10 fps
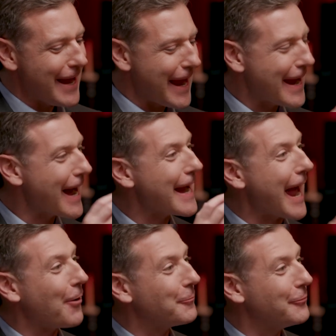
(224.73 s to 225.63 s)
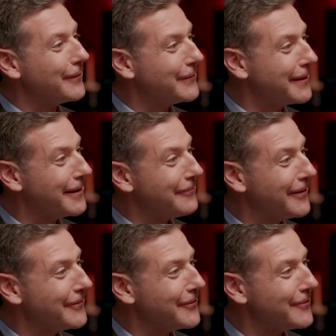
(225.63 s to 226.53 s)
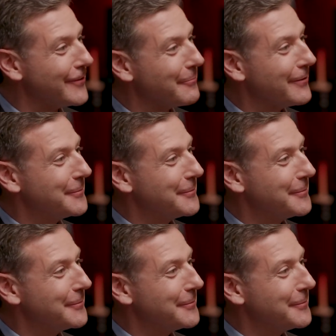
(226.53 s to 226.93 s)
AI outputs and inventorship.